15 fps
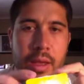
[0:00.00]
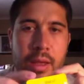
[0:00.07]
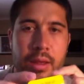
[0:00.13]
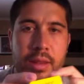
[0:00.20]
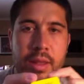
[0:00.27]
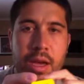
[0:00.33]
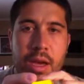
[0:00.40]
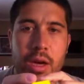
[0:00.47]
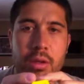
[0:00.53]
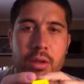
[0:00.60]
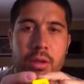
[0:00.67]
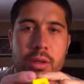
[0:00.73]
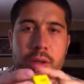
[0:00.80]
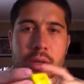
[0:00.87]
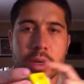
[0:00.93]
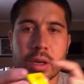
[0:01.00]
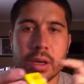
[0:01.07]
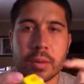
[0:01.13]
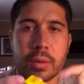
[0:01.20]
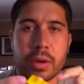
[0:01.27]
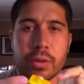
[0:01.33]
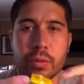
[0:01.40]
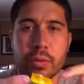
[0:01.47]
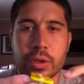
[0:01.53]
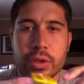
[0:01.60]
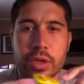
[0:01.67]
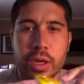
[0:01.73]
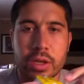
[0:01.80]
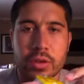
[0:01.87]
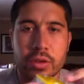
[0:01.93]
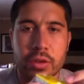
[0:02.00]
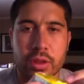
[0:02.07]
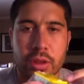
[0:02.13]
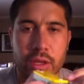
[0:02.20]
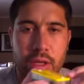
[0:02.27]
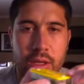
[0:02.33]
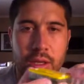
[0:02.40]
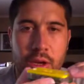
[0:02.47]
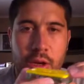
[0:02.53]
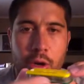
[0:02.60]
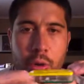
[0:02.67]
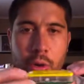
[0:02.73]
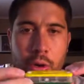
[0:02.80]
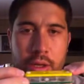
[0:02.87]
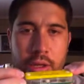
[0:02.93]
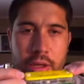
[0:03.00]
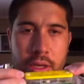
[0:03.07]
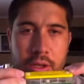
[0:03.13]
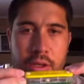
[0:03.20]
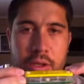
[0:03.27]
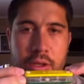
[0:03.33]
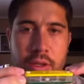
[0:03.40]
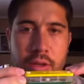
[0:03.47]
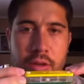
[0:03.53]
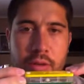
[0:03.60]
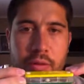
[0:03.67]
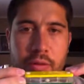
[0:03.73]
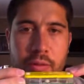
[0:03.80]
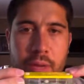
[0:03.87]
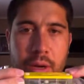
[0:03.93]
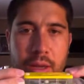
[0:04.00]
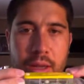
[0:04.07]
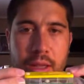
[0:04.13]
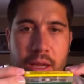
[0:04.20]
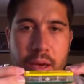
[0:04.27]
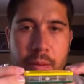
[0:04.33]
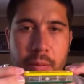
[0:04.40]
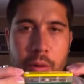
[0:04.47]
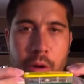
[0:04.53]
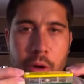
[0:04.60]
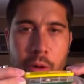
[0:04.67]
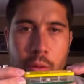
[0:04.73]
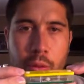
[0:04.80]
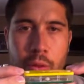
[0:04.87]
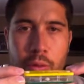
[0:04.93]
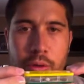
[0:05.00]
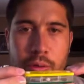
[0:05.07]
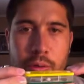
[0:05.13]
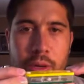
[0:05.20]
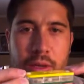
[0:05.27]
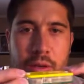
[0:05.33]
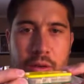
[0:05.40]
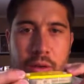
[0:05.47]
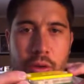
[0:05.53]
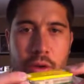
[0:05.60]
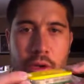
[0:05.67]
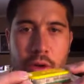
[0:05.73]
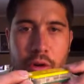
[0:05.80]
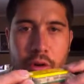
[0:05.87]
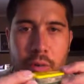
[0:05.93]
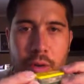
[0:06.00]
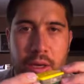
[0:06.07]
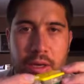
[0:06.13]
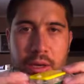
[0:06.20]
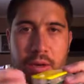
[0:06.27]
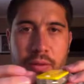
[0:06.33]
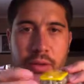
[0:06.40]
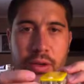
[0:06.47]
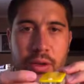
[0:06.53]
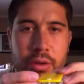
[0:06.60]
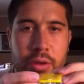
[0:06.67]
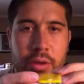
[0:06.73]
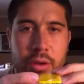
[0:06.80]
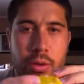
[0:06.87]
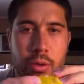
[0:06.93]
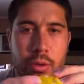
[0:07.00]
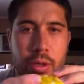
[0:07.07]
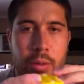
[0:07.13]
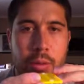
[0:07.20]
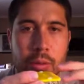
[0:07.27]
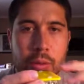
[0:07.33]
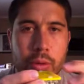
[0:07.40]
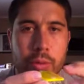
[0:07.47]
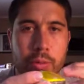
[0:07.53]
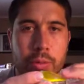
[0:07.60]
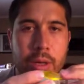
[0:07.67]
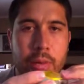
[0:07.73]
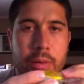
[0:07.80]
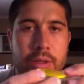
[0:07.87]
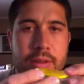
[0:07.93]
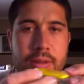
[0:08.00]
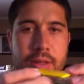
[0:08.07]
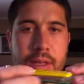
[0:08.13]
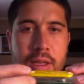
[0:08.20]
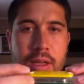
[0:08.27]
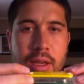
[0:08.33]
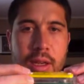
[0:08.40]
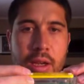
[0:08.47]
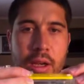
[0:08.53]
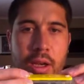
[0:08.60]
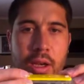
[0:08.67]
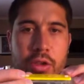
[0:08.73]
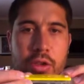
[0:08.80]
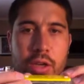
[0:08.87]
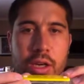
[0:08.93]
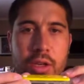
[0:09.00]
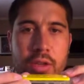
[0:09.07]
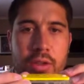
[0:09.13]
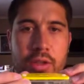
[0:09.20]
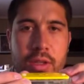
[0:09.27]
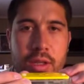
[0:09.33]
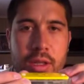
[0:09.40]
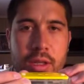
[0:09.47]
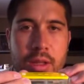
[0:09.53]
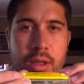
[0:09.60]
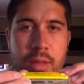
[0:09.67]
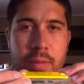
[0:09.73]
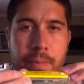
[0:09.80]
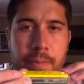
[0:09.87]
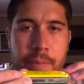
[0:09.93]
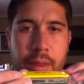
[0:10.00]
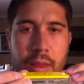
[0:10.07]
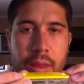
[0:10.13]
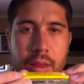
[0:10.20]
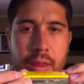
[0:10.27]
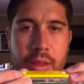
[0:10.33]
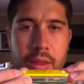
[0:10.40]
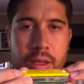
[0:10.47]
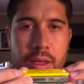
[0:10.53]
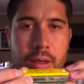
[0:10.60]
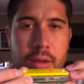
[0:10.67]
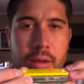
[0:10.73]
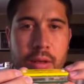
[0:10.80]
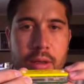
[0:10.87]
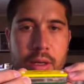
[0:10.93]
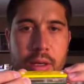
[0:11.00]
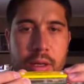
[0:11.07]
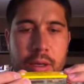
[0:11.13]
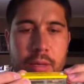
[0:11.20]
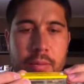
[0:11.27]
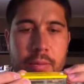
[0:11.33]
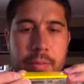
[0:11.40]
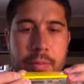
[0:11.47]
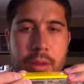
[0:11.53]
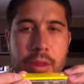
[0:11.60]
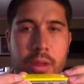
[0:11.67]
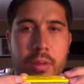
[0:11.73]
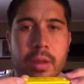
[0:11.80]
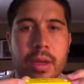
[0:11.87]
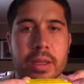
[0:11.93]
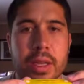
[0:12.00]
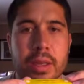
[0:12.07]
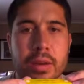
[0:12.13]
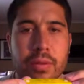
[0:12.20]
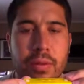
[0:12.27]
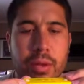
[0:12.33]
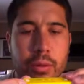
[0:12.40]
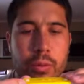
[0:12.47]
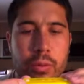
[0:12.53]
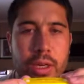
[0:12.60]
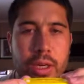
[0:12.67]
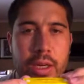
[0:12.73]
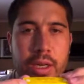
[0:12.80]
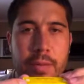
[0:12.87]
Now, um, if we change the orientation of Pocket Lab with respect to the Earth's magnetic field, we, we will be able to see a change in the, um, the magnetic field reading.